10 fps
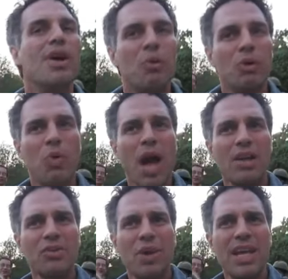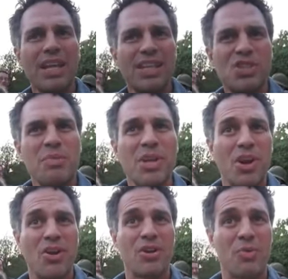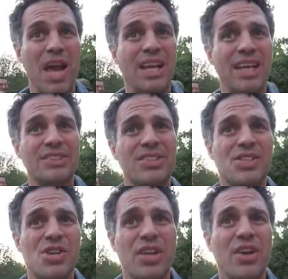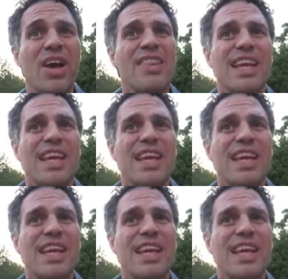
When Ronald Reagan and Jimmy Carter ran against each other,